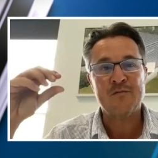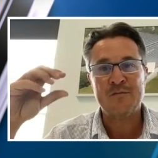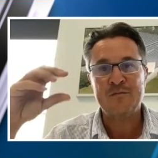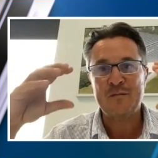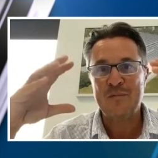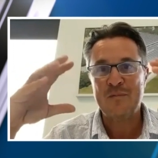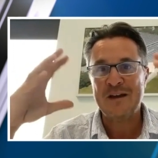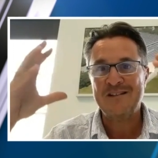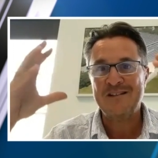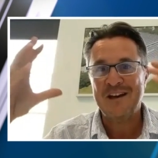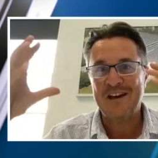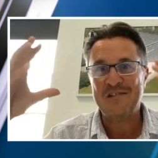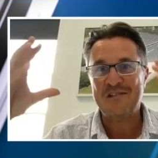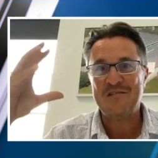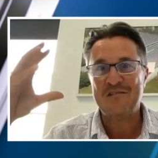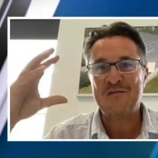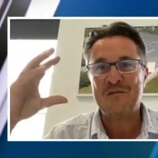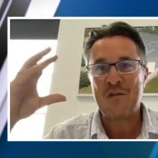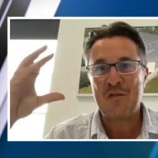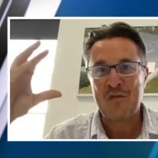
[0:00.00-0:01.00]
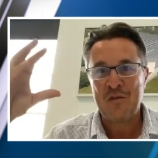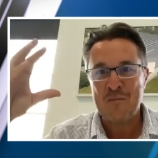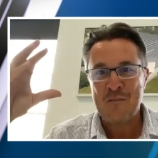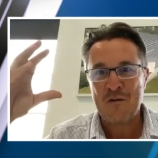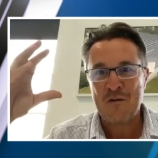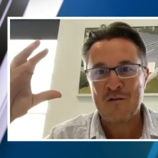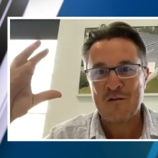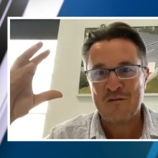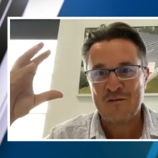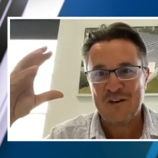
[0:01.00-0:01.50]
from the big data of the
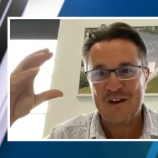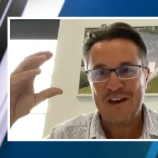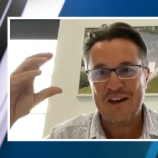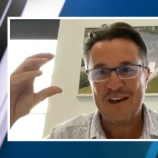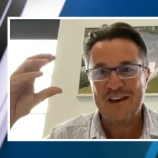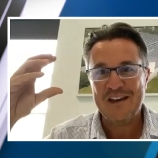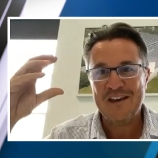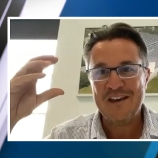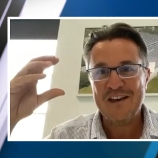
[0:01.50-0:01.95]
thermography.